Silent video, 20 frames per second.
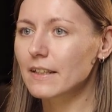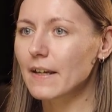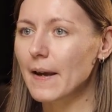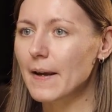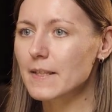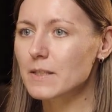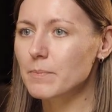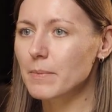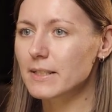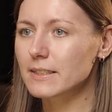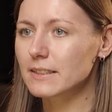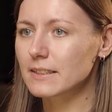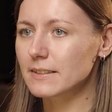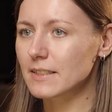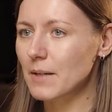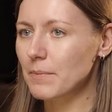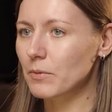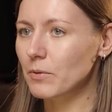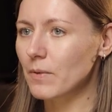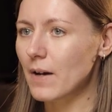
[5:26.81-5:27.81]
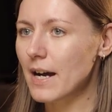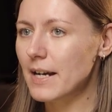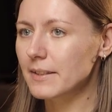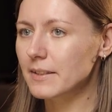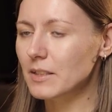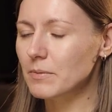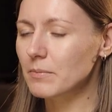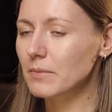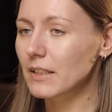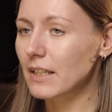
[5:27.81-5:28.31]
gaze-based snap to
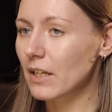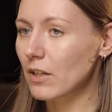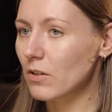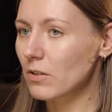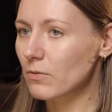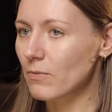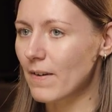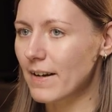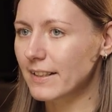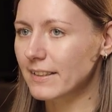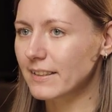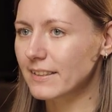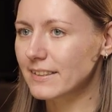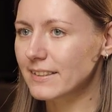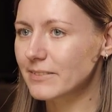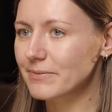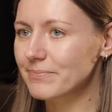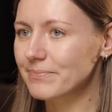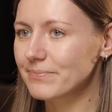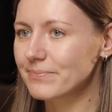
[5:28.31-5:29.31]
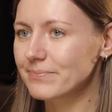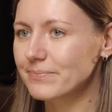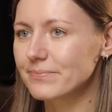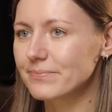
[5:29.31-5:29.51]
item cannot find it.